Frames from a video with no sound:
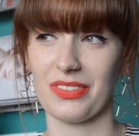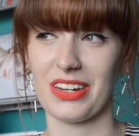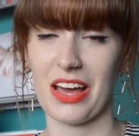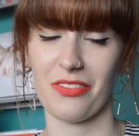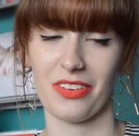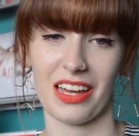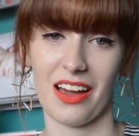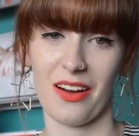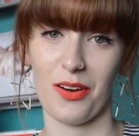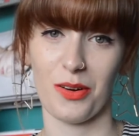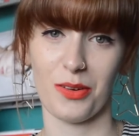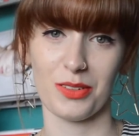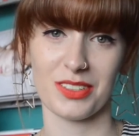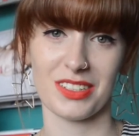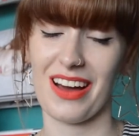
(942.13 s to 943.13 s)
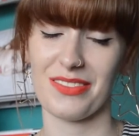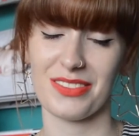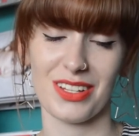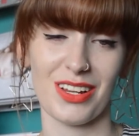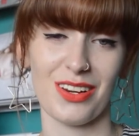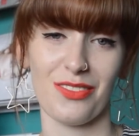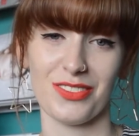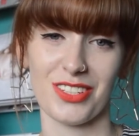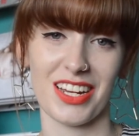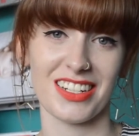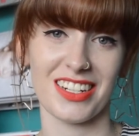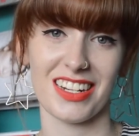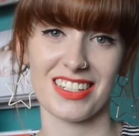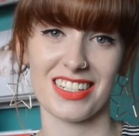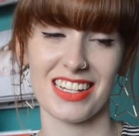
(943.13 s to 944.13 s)
never get old. I absolutely love Dirty
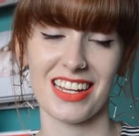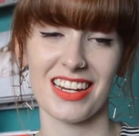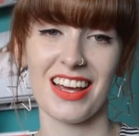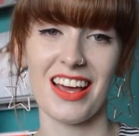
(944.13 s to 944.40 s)
Dancing.